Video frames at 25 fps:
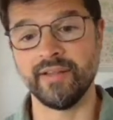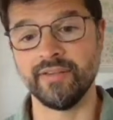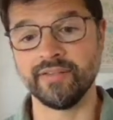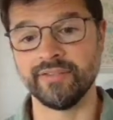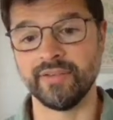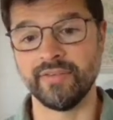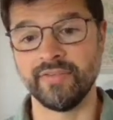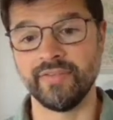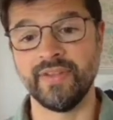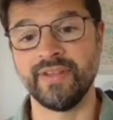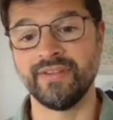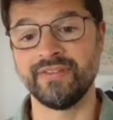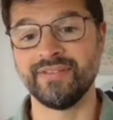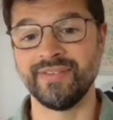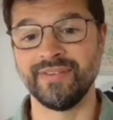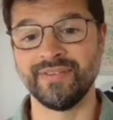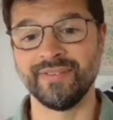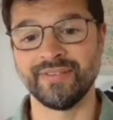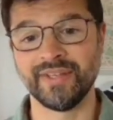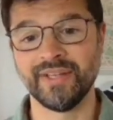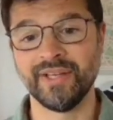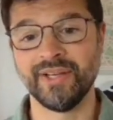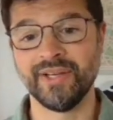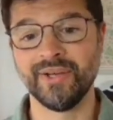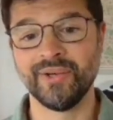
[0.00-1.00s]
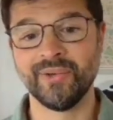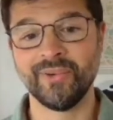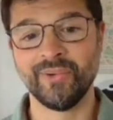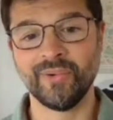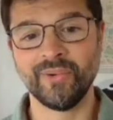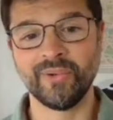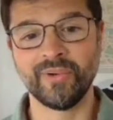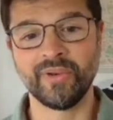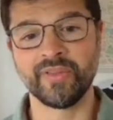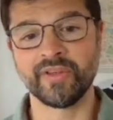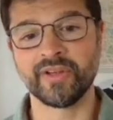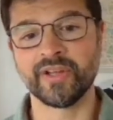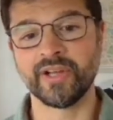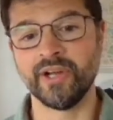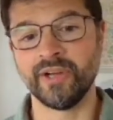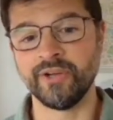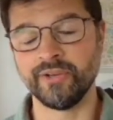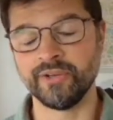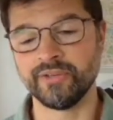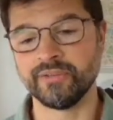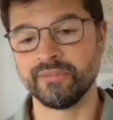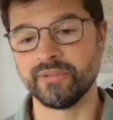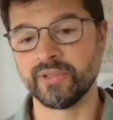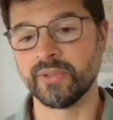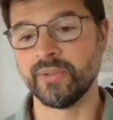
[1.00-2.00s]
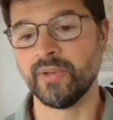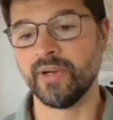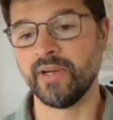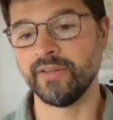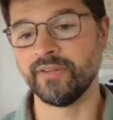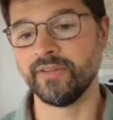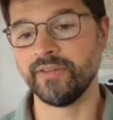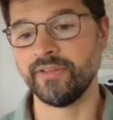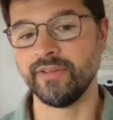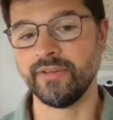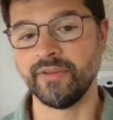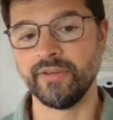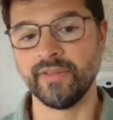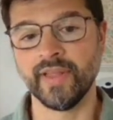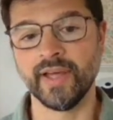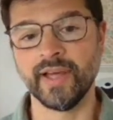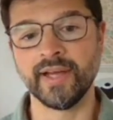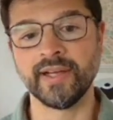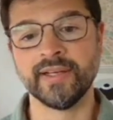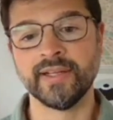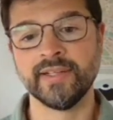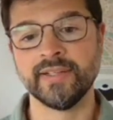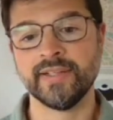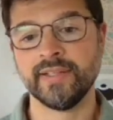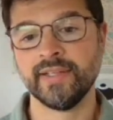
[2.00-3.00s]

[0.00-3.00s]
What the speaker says: And so this is all of the code required to do that.